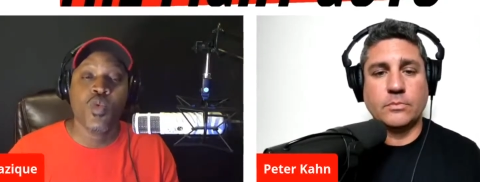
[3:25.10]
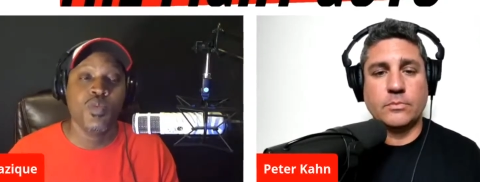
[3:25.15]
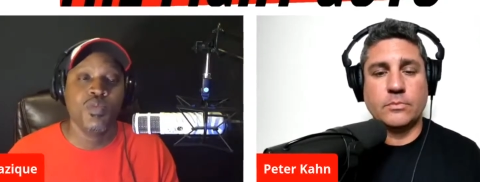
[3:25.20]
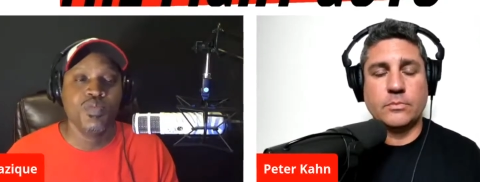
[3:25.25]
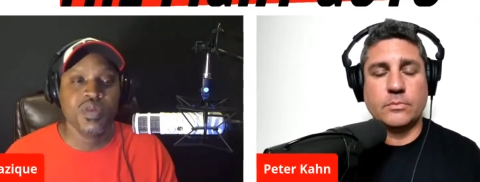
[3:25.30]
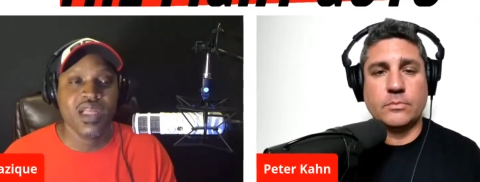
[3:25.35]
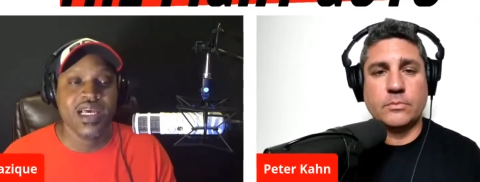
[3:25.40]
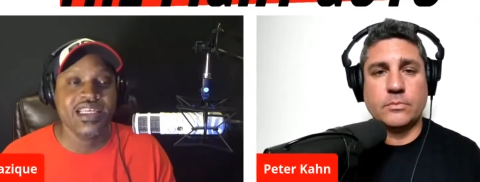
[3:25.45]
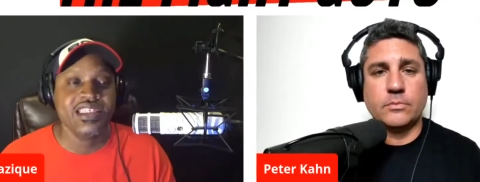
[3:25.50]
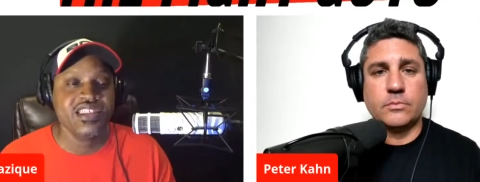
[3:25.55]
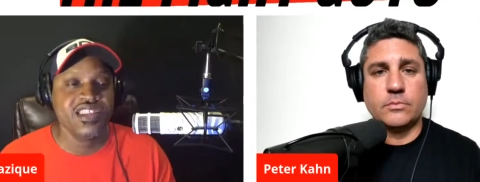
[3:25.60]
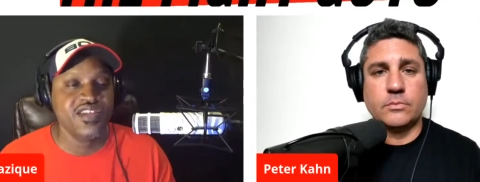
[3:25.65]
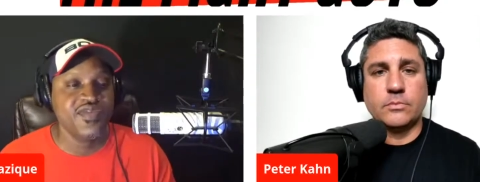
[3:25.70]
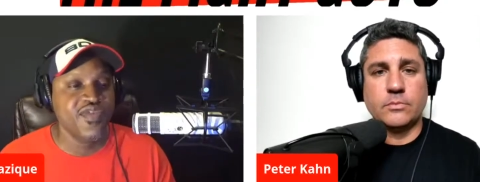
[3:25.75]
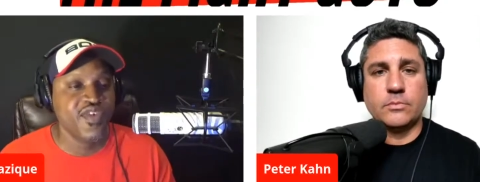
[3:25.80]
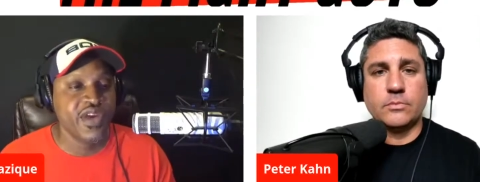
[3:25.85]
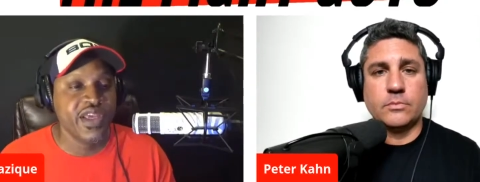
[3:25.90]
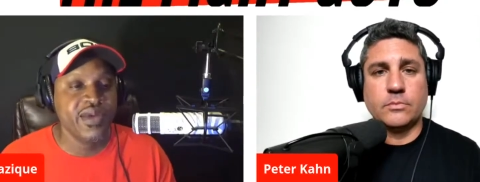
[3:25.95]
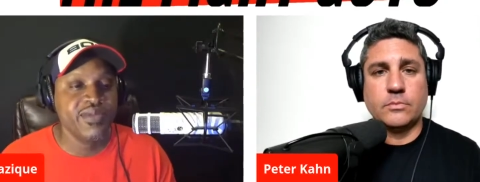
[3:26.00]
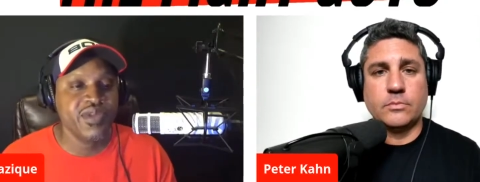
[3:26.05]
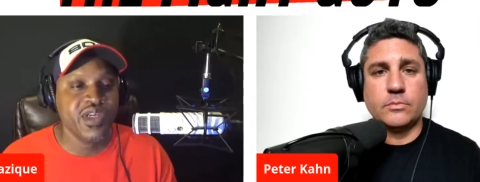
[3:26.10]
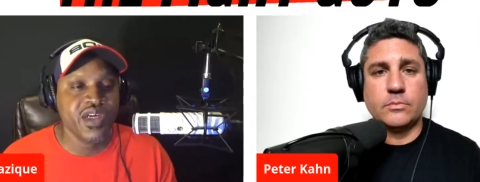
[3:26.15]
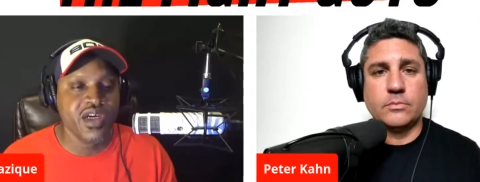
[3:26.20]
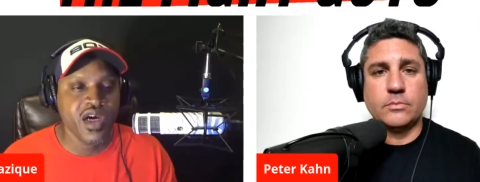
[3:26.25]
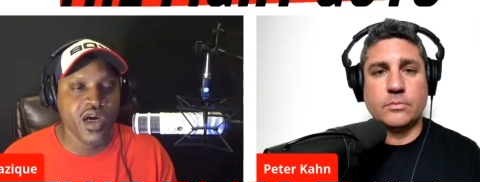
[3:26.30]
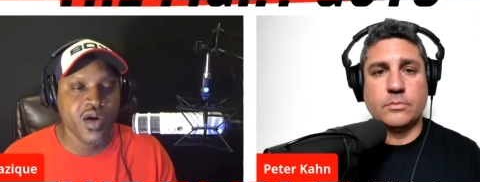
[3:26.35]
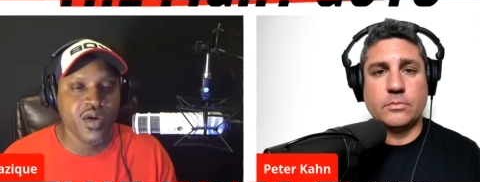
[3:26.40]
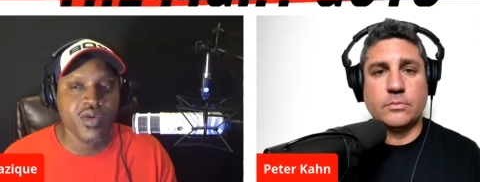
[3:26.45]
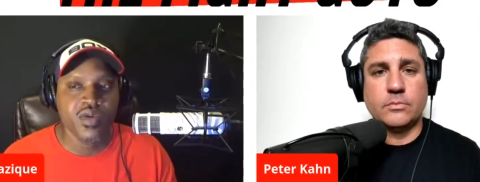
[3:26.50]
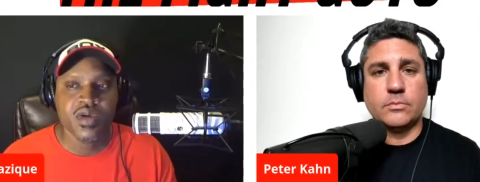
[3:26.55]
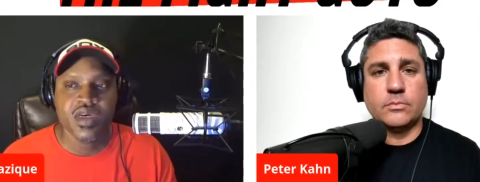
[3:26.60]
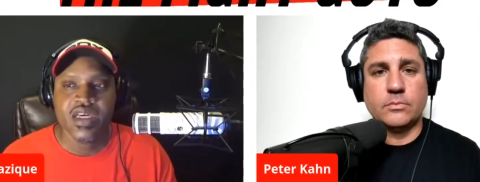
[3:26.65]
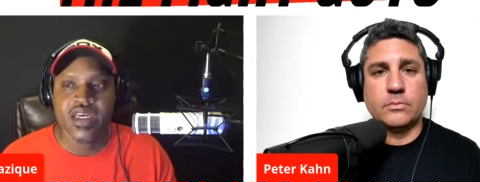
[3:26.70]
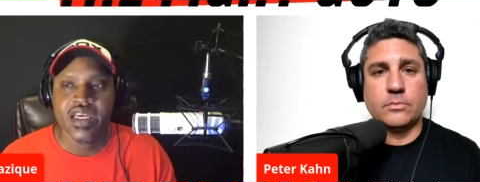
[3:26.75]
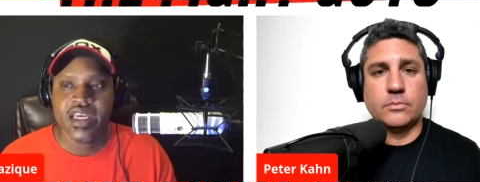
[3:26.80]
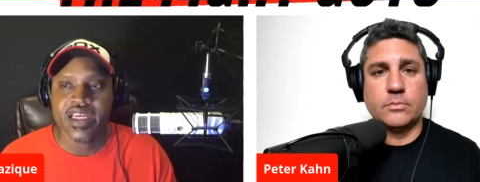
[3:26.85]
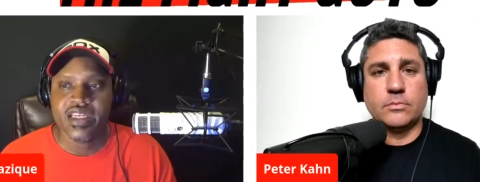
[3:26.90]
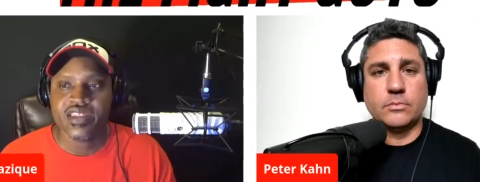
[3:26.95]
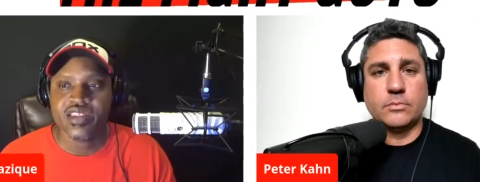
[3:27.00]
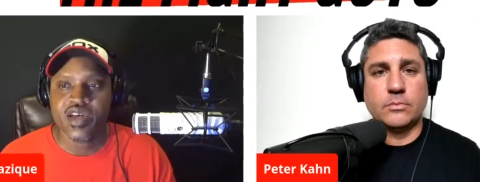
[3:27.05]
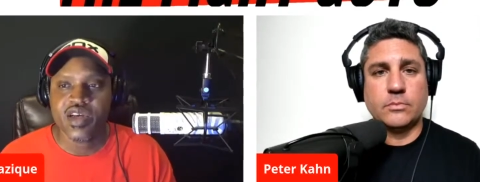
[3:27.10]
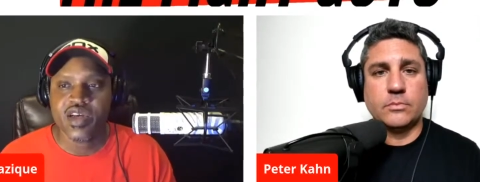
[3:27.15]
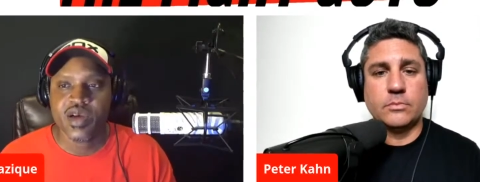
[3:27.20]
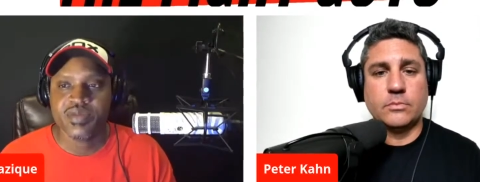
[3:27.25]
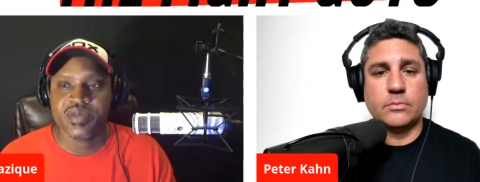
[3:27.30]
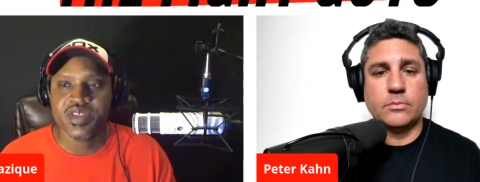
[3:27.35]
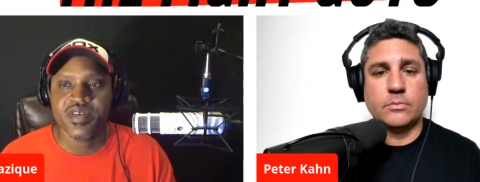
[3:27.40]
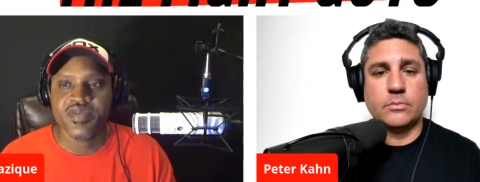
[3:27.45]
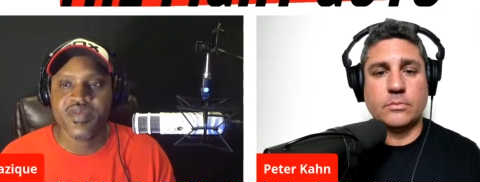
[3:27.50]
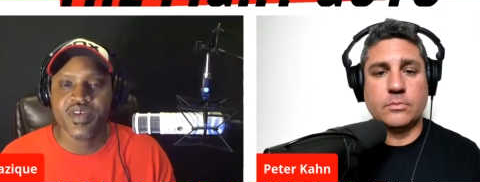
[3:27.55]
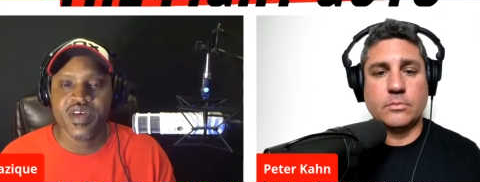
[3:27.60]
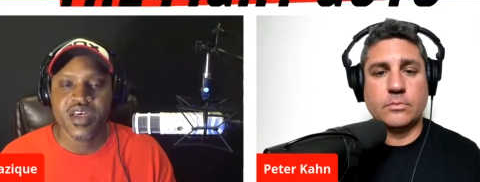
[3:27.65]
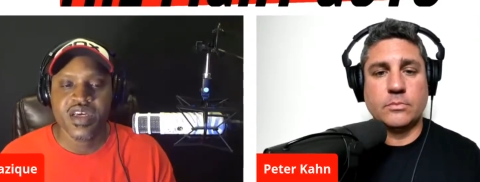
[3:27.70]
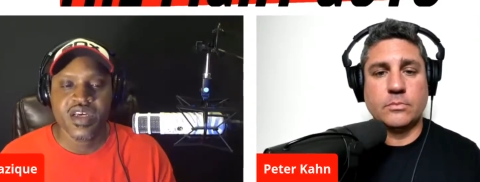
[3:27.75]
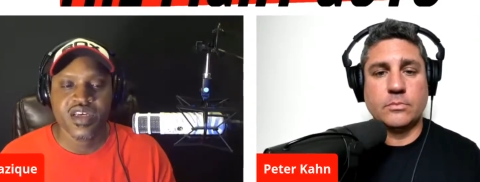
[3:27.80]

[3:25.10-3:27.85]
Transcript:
Speaker 1: places for him to go in terms of